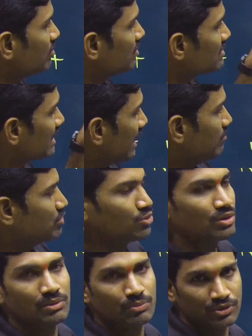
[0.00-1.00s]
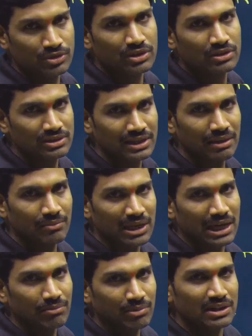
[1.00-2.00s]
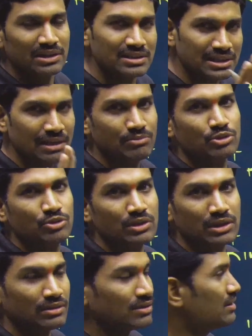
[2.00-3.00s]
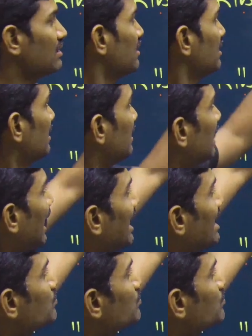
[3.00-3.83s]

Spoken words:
the same sugar position, same carbon in the same sugar, as